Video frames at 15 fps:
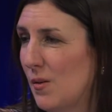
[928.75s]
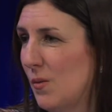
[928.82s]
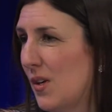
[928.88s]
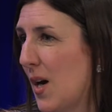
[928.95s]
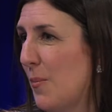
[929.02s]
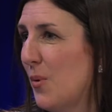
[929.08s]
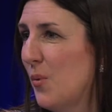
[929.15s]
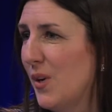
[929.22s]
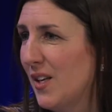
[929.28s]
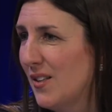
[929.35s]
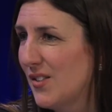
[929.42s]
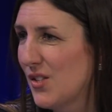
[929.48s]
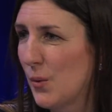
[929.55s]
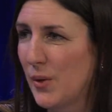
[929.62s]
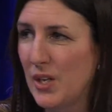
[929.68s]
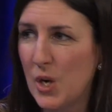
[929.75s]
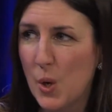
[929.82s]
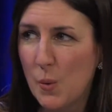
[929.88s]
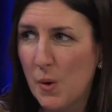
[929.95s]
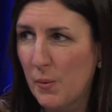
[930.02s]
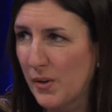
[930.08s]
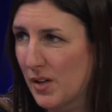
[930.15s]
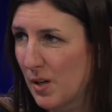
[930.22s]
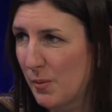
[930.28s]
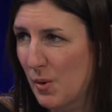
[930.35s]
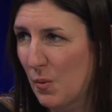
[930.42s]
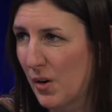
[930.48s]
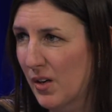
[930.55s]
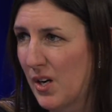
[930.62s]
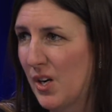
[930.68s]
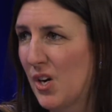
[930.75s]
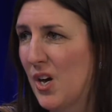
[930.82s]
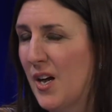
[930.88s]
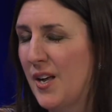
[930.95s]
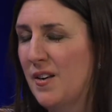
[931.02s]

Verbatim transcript: couple weeks, so we know what we're going to be working mm -hmm.